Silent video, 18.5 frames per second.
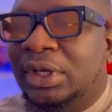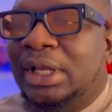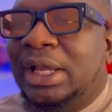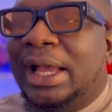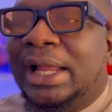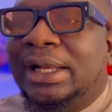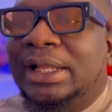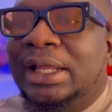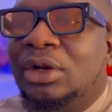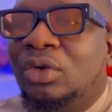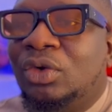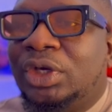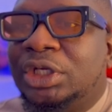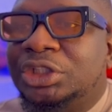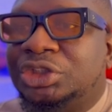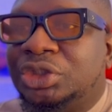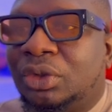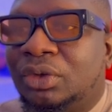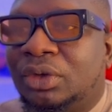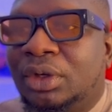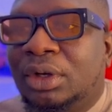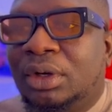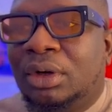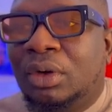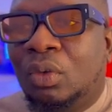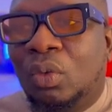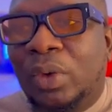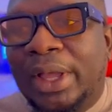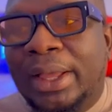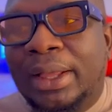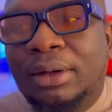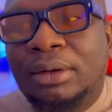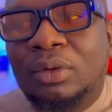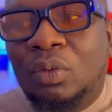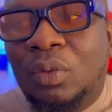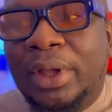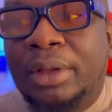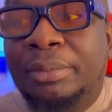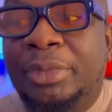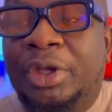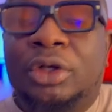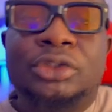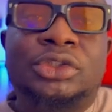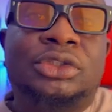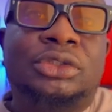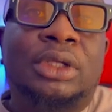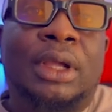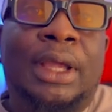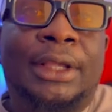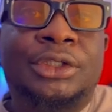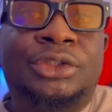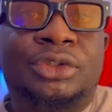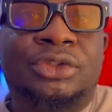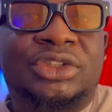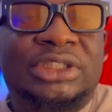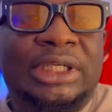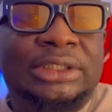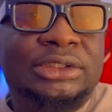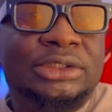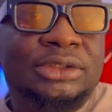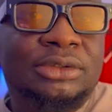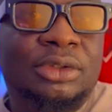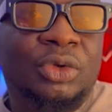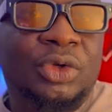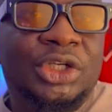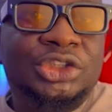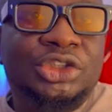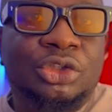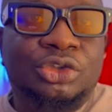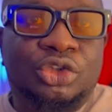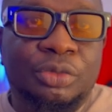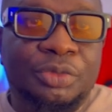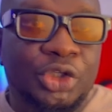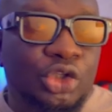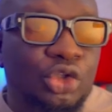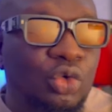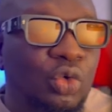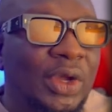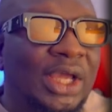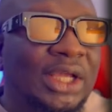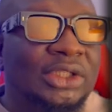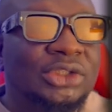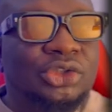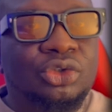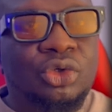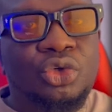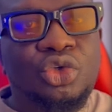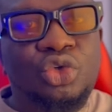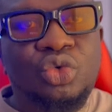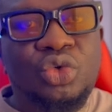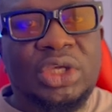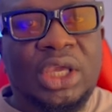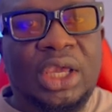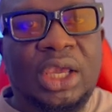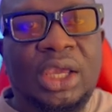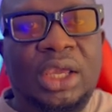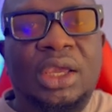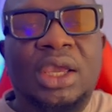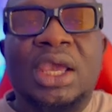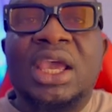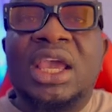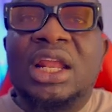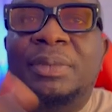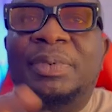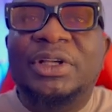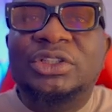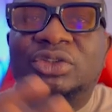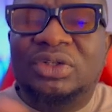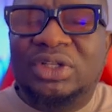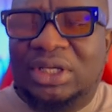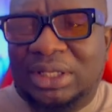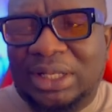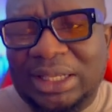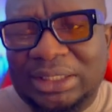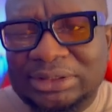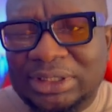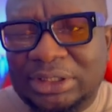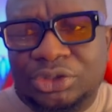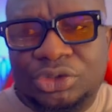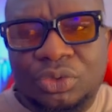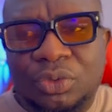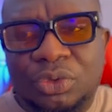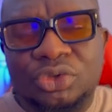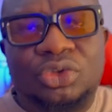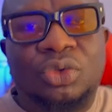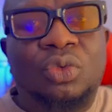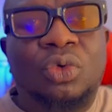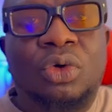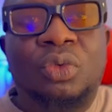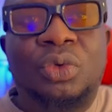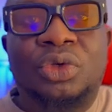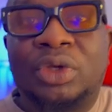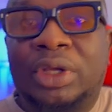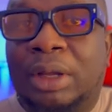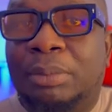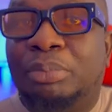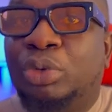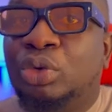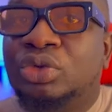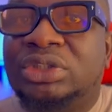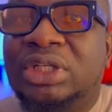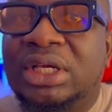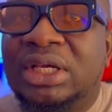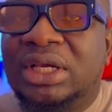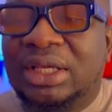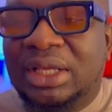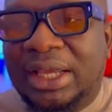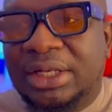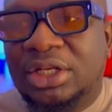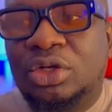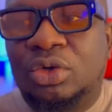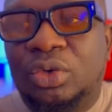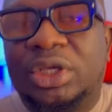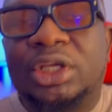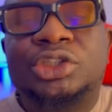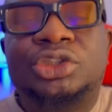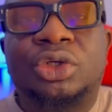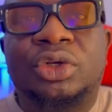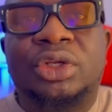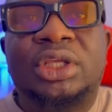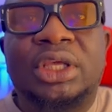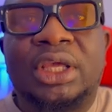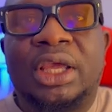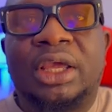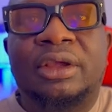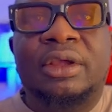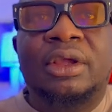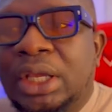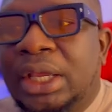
And then location, well, because I used to set location to the US or UK, it depends on the clients that you want to work with. You can put any location here.